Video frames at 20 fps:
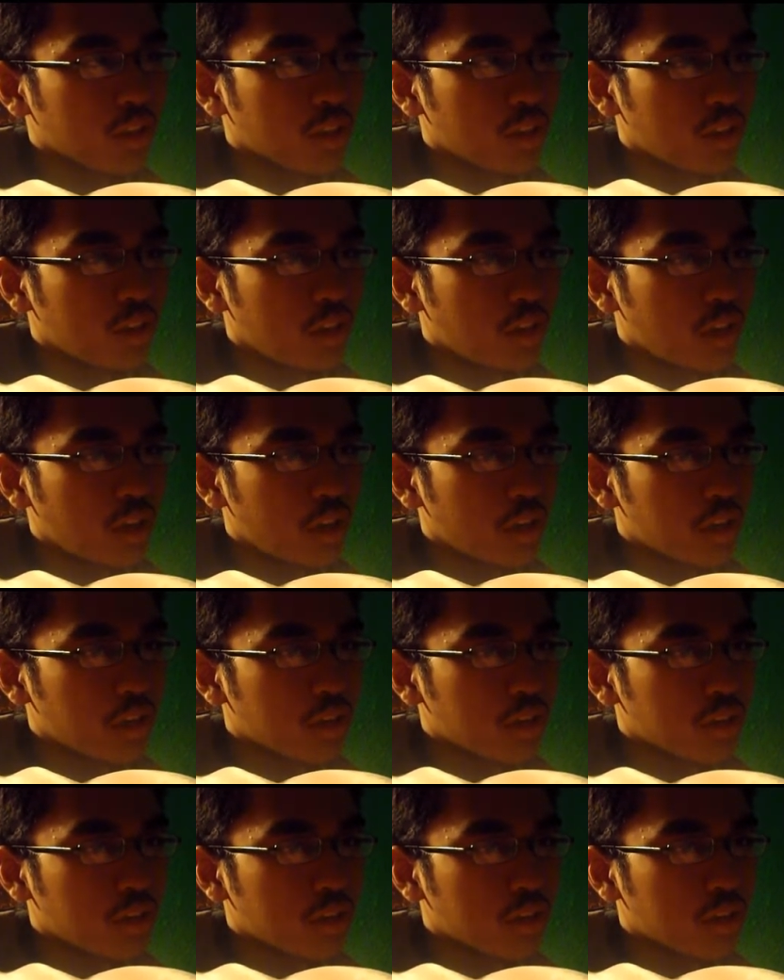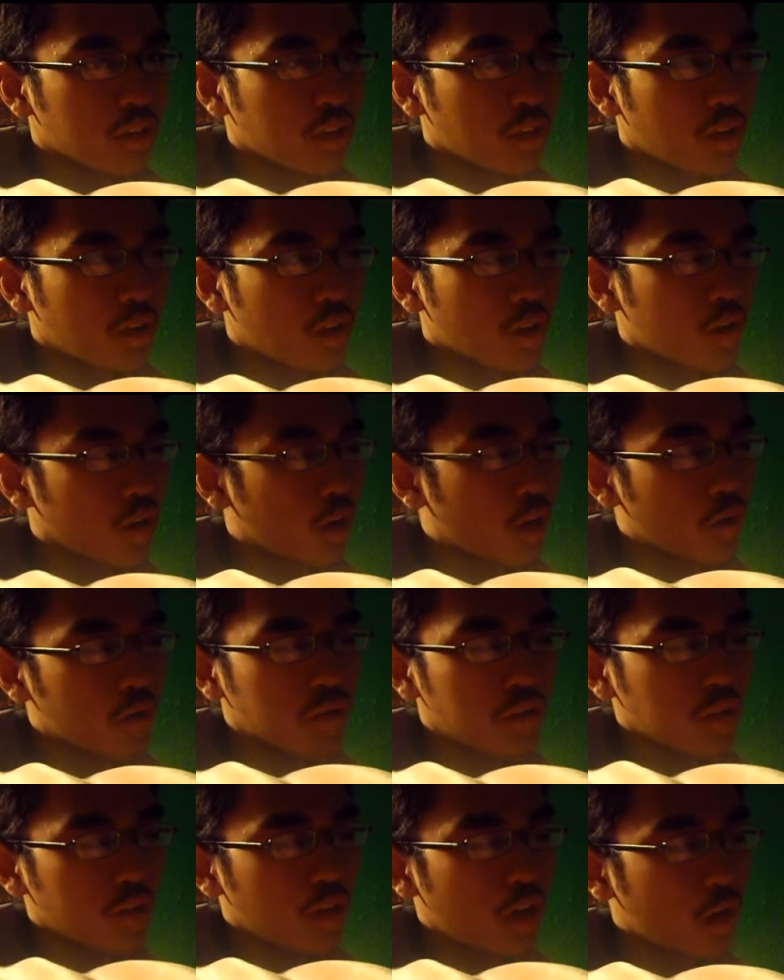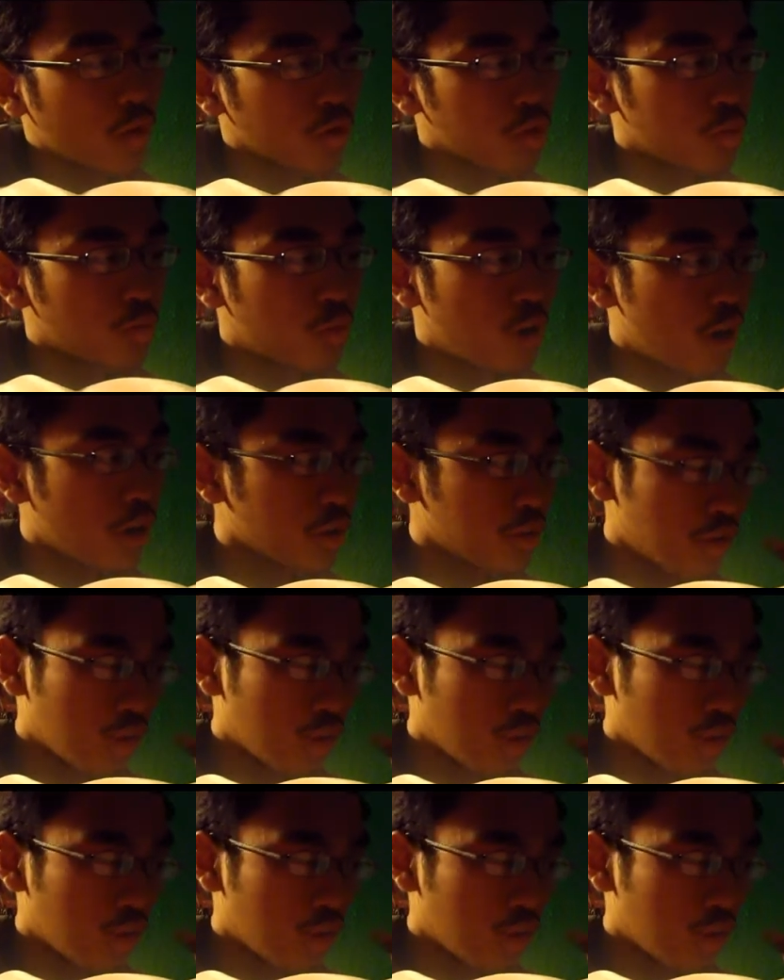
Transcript: like okay, I was I was surprised